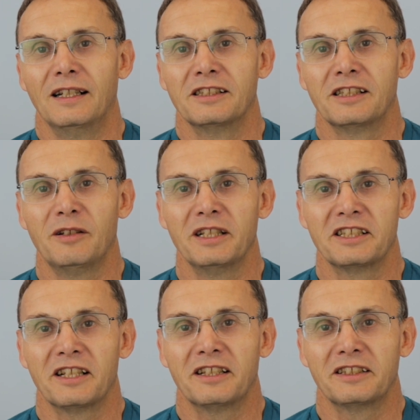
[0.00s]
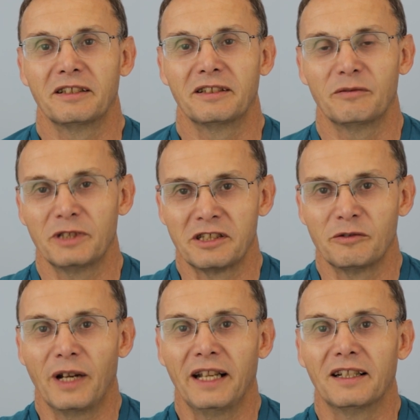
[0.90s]
So I started, the
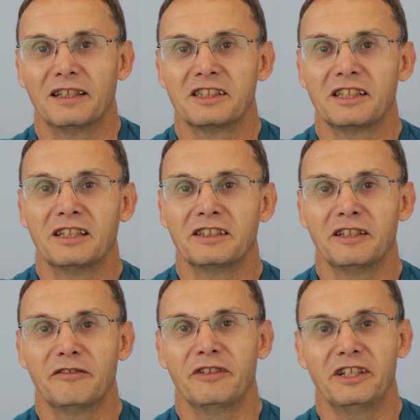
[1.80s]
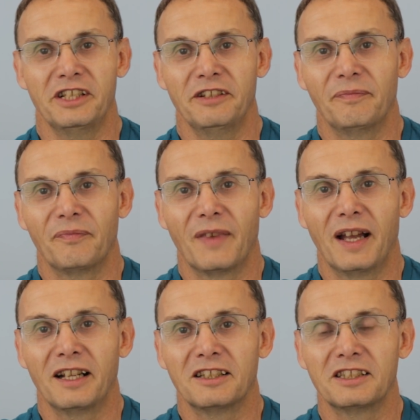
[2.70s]
whistle went, I started fishing,
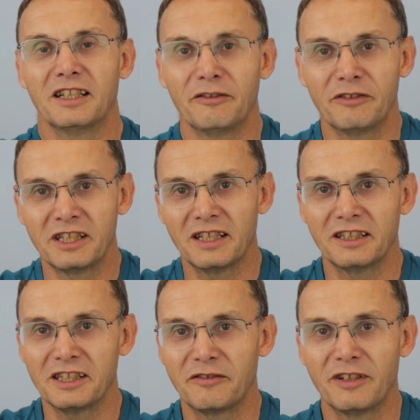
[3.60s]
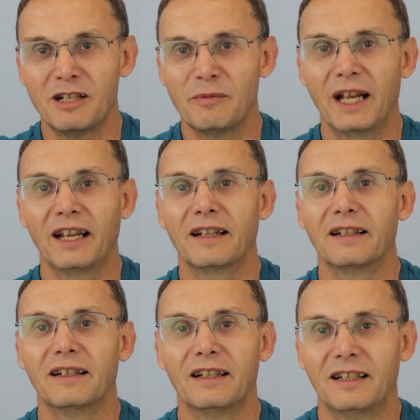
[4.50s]
and I started fishing under this far bank.
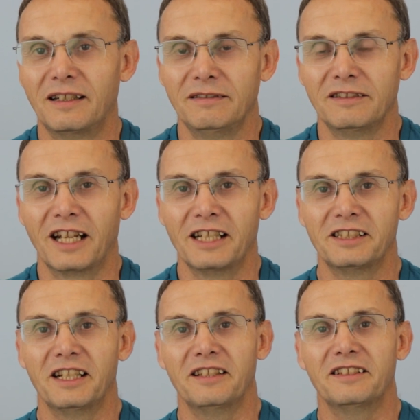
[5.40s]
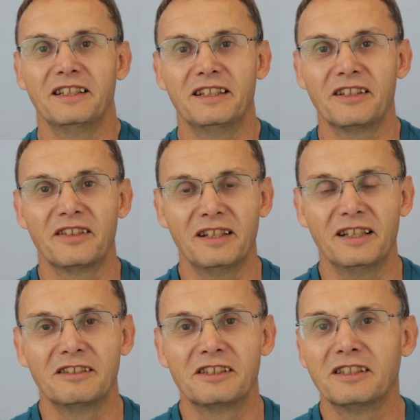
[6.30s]
I'm not catching anything, nothing,
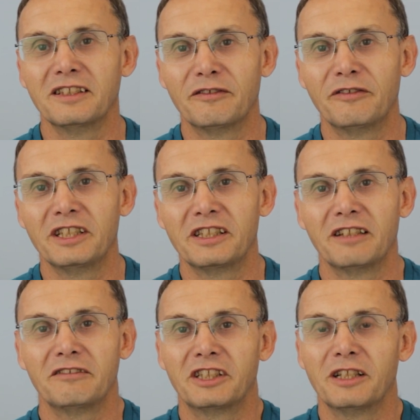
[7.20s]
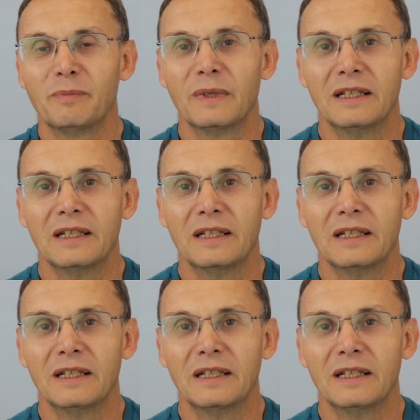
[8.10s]
no sign of fish, no chub.